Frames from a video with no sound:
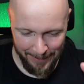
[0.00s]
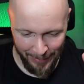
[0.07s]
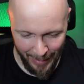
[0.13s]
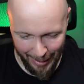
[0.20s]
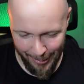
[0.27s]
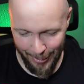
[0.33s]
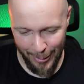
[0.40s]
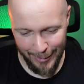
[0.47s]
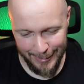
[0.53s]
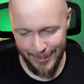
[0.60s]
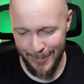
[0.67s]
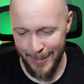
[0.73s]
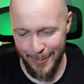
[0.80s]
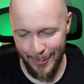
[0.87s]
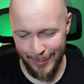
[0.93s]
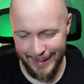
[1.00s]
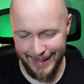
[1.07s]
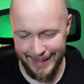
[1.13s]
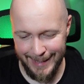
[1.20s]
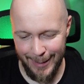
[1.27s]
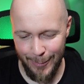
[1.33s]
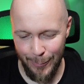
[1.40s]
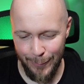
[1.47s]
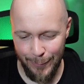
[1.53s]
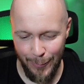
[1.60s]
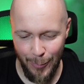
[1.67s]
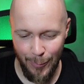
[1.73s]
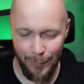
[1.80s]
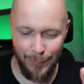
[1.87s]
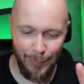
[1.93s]
And I'll go into a bit more detail
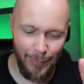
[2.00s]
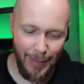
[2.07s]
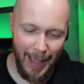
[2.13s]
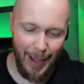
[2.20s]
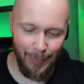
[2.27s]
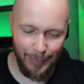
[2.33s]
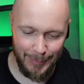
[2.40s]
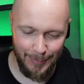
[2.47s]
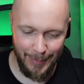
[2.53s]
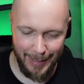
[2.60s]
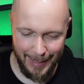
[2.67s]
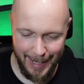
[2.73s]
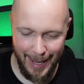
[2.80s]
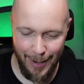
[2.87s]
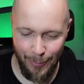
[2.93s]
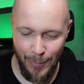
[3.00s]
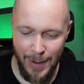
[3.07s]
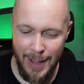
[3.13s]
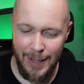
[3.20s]
of the hours with that now.